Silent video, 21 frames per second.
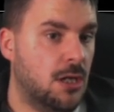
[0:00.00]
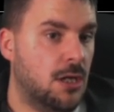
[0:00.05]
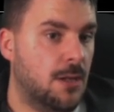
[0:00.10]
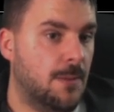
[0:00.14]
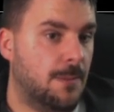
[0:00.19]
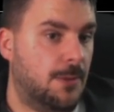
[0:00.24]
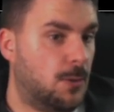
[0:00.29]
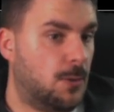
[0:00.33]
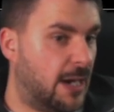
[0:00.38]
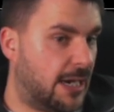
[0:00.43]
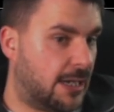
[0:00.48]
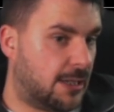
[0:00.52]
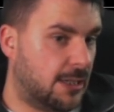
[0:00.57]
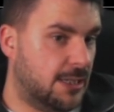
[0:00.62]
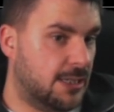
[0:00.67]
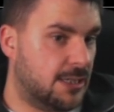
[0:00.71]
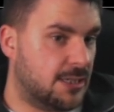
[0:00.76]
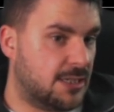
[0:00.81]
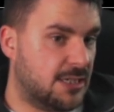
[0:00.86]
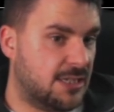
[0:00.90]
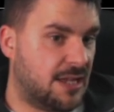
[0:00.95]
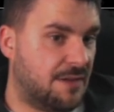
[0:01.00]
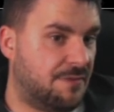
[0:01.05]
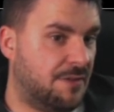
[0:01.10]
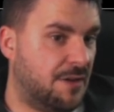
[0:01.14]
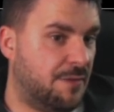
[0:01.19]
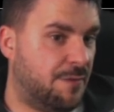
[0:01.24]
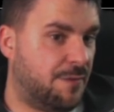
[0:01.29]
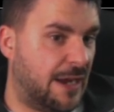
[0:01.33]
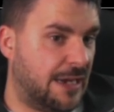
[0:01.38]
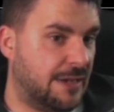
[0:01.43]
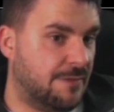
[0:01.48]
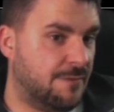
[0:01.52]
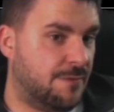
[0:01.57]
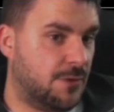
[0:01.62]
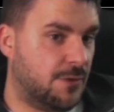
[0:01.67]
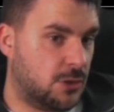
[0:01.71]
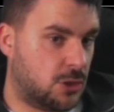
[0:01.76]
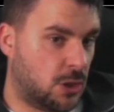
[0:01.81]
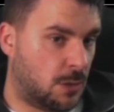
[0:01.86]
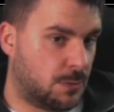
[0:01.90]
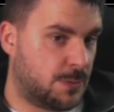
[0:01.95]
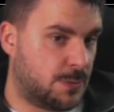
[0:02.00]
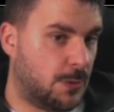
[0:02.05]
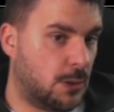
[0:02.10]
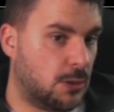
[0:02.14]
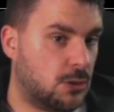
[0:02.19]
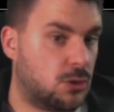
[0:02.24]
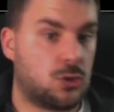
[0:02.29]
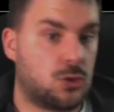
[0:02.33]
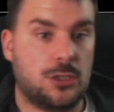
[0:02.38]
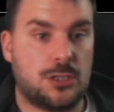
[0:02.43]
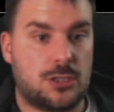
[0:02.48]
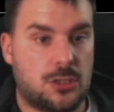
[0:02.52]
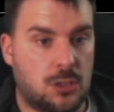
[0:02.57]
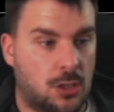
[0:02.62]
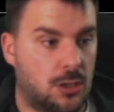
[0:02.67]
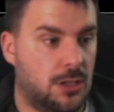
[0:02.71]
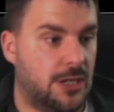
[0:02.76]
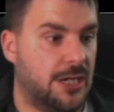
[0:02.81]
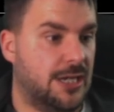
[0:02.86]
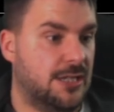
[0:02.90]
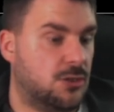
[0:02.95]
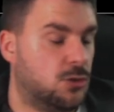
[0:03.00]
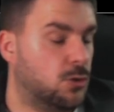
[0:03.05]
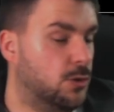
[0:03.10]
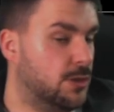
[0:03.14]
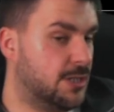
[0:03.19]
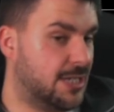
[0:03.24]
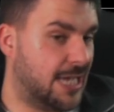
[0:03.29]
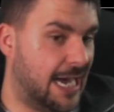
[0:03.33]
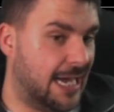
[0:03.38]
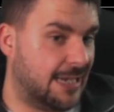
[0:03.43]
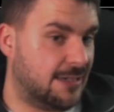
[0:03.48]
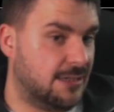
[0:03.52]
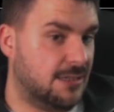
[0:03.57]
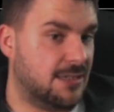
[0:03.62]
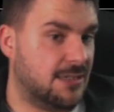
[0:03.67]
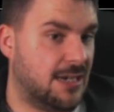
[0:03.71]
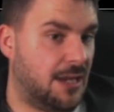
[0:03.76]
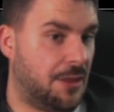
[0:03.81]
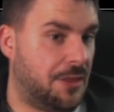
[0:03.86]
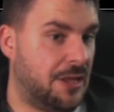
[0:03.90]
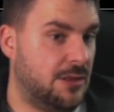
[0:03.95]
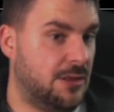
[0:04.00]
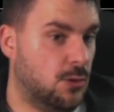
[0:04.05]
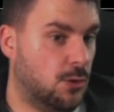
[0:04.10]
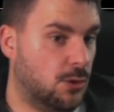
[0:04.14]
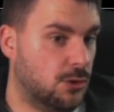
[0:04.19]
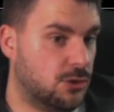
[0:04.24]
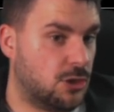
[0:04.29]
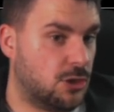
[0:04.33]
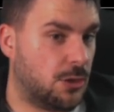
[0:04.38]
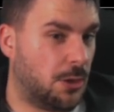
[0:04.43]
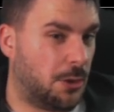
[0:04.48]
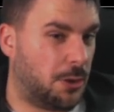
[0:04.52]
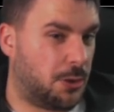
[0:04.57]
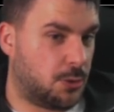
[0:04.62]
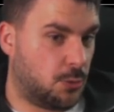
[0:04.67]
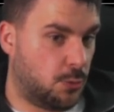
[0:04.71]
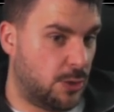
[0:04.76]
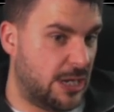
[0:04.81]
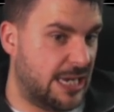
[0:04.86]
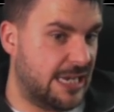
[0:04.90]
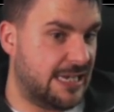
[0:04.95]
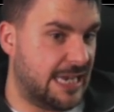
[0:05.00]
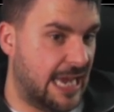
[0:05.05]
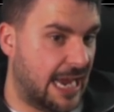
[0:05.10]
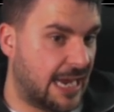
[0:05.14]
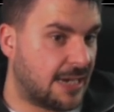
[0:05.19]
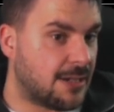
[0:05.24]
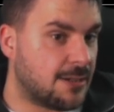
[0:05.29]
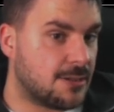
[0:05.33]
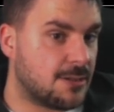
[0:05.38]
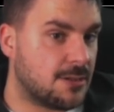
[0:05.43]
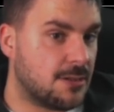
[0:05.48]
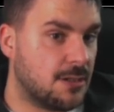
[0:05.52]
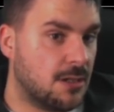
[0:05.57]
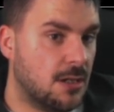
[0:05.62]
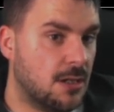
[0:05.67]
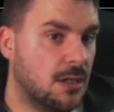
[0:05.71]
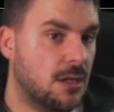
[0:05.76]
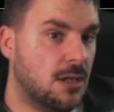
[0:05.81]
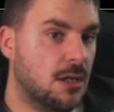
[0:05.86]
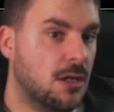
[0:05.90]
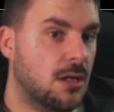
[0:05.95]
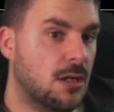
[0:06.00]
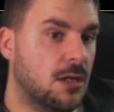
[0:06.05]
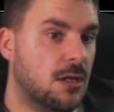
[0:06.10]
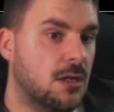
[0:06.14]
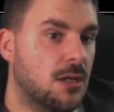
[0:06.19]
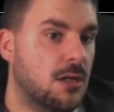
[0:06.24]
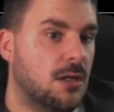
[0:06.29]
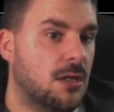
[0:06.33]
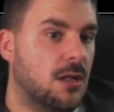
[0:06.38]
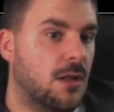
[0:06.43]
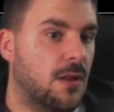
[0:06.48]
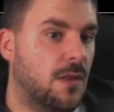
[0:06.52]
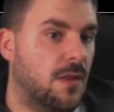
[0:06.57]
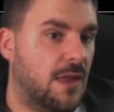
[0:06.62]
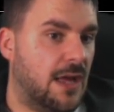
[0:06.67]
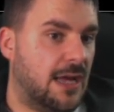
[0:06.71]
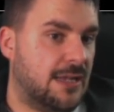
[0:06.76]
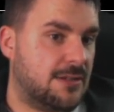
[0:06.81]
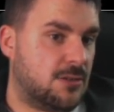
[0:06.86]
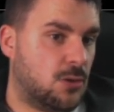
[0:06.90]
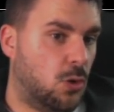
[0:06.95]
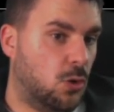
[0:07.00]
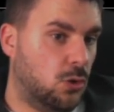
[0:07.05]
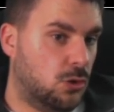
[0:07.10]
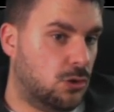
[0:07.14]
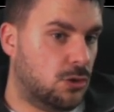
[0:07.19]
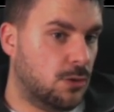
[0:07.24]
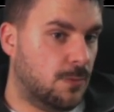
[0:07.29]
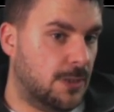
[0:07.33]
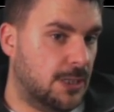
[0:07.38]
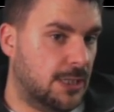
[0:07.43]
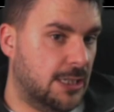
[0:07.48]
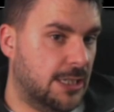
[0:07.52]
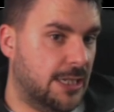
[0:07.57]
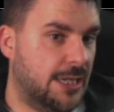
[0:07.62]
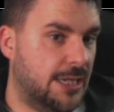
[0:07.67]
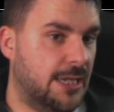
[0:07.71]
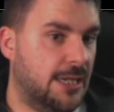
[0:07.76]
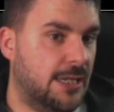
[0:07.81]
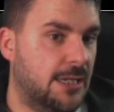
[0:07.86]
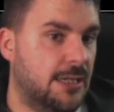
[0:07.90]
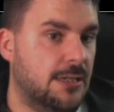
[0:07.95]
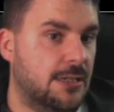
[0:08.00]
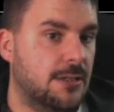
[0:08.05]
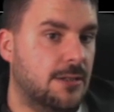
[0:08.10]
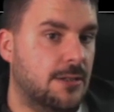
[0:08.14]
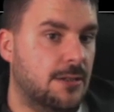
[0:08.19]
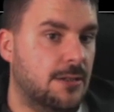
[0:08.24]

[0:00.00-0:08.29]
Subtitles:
Blue-White Glitters is definitely fighting for the top spot. So is Corgate and so is Gardens. And I think those are the 3 decks that ultimately